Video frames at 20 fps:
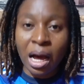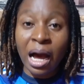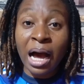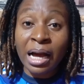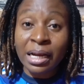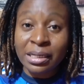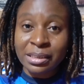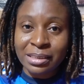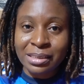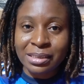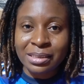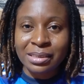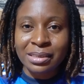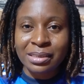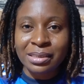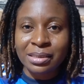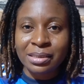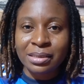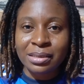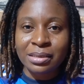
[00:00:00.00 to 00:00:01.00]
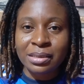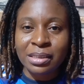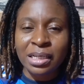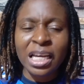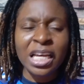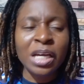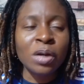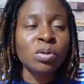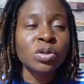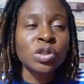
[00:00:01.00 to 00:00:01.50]
and
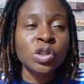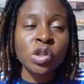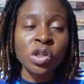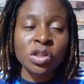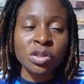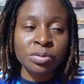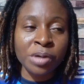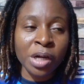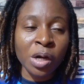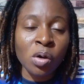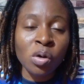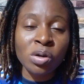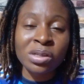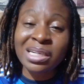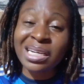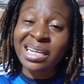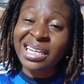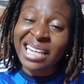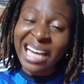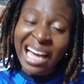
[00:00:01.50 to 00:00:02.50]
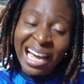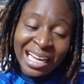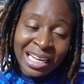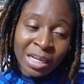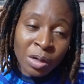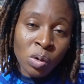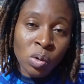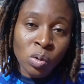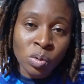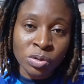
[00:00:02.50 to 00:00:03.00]
he could just record
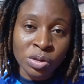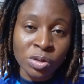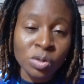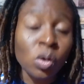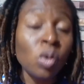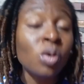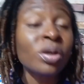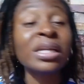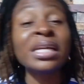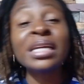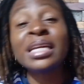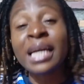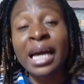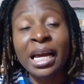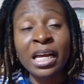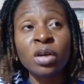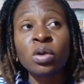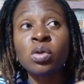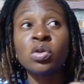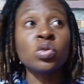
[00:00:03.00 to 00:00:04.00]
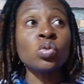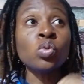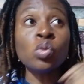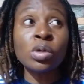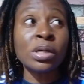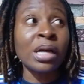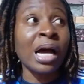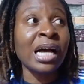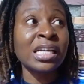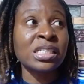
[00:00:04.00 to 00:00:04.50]
9 goals, only 9 goals.
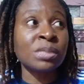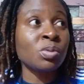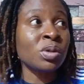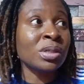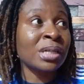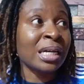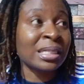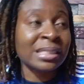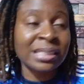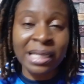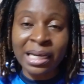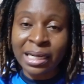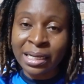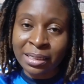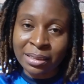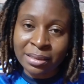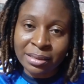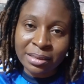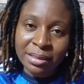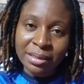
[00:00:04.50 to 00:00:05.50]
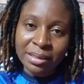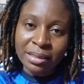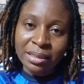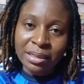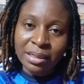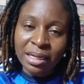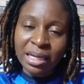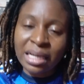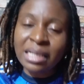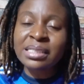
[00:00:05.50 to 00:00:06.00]
Wood has more than 10,
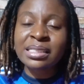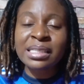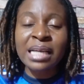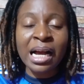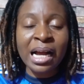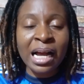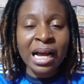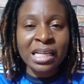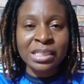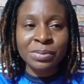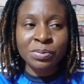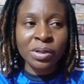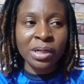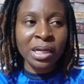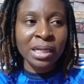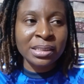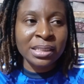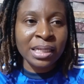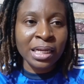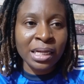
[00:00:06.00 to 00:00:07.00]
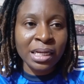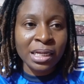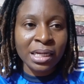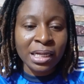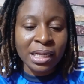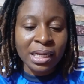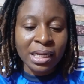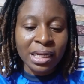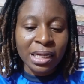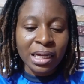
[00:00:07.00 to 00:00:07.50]
Isak has more than 10,
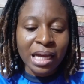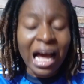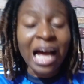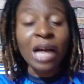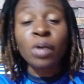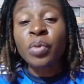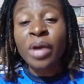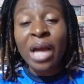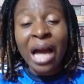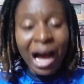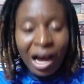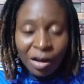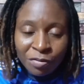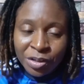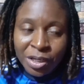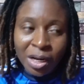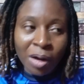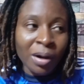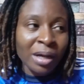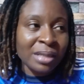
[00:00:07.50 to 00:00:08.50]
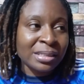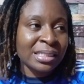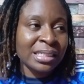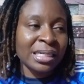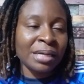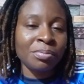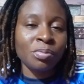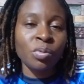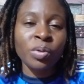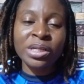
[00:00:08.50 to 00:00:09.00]
and we have in our
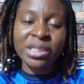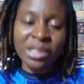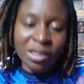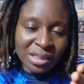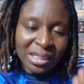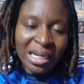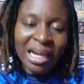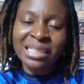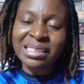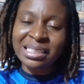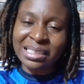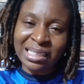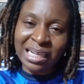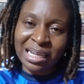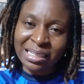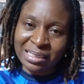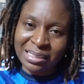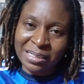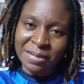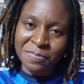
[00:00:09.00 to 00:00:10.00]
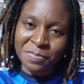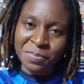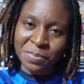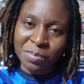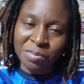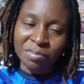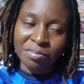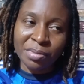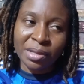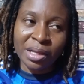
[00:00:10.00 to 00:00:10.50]
team, Chelsea has in their team,
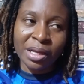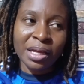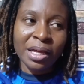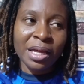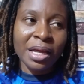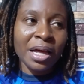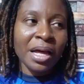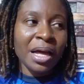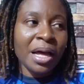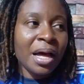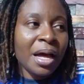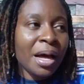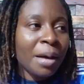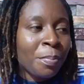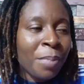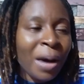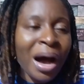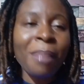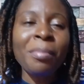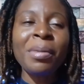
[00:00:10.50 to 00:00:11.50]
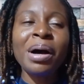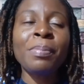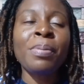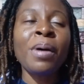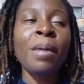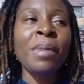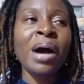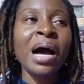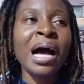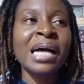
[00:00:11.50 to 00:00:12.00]

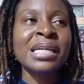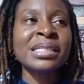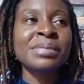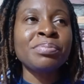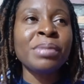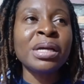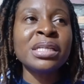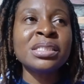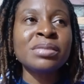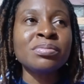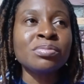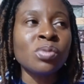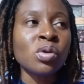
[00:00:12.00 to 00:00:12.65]
Palmer has made